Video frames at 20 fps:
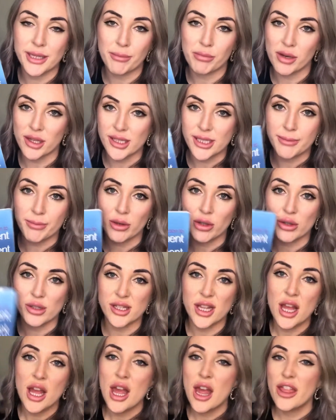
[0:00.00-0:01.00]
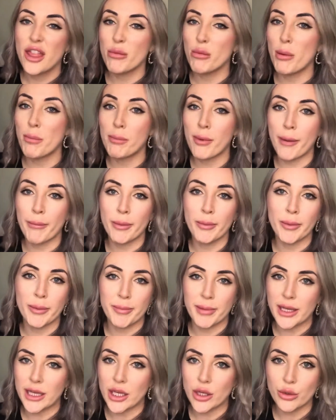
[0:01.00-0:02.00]
principles that will probably
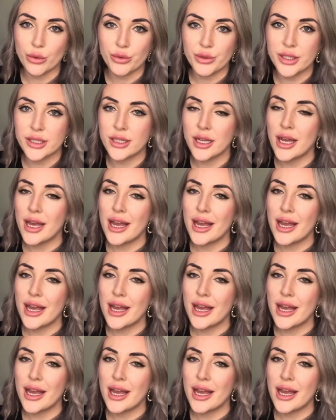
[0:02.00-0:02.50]
be used